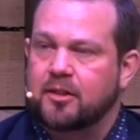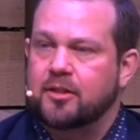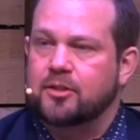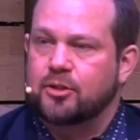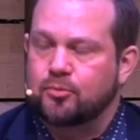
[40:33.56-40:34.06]

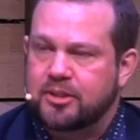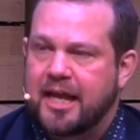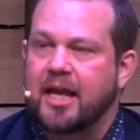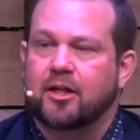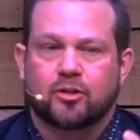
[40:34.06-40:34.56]
to
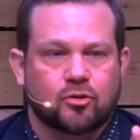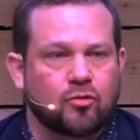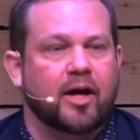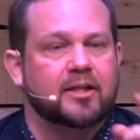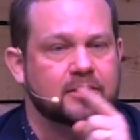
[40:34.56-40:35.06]
take
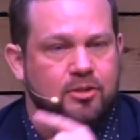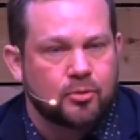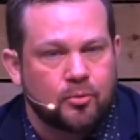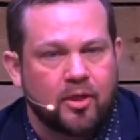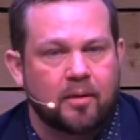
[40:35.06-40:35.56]
Christ
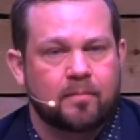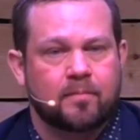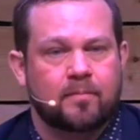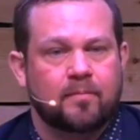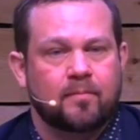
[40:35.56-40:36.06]
to them
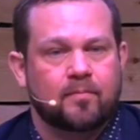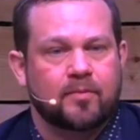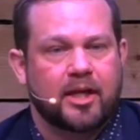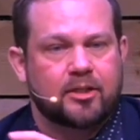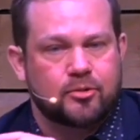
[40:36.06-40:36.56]

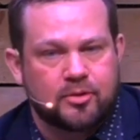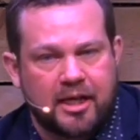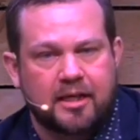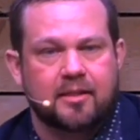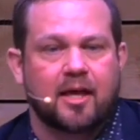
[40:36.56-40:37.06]
and to
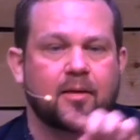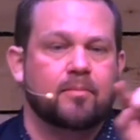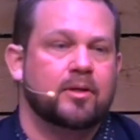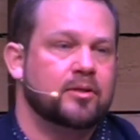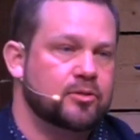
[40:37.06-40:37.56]
take
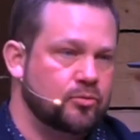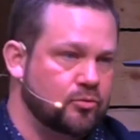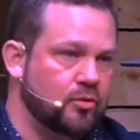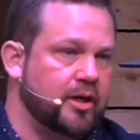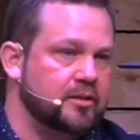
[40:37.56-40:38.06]
them to
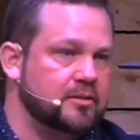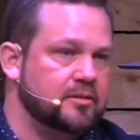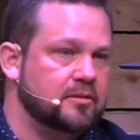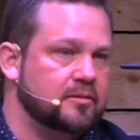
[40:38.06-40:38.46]
Christ.